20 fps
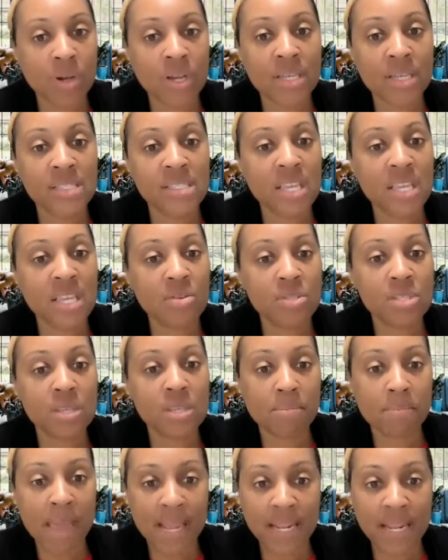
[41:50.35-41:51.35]
continue to
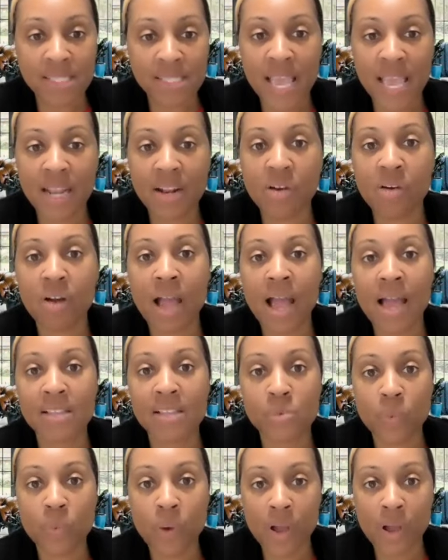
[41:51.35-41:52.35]
meditate on
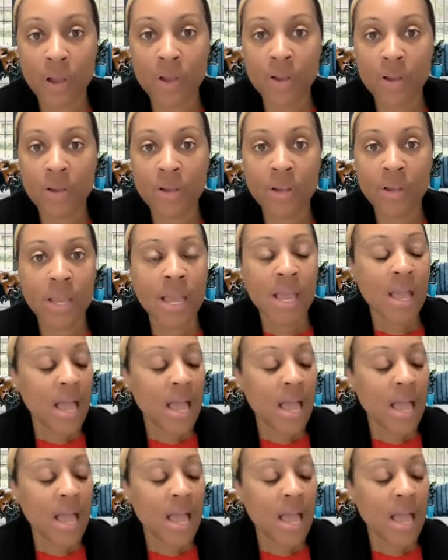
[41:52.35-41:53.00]
God's word.